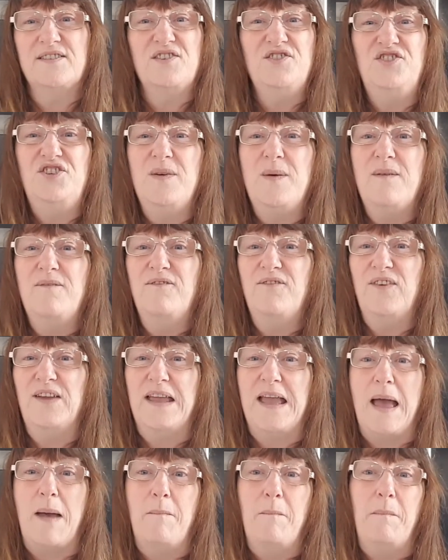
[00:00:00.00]
because you have them for
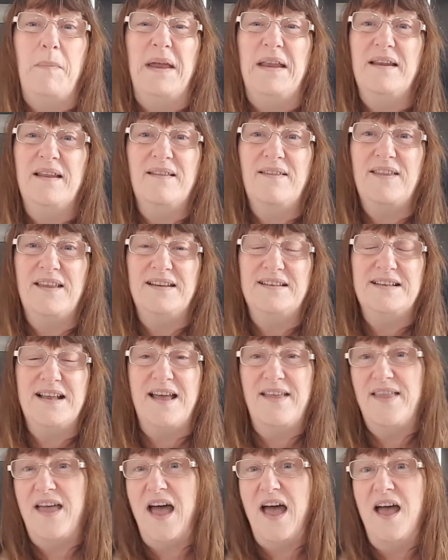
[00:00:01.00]
camping and things
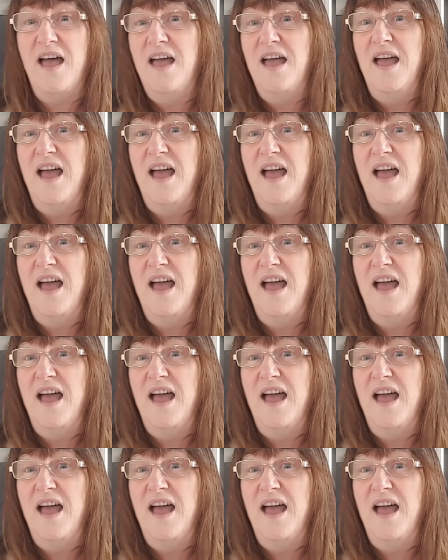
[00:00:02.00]
like that.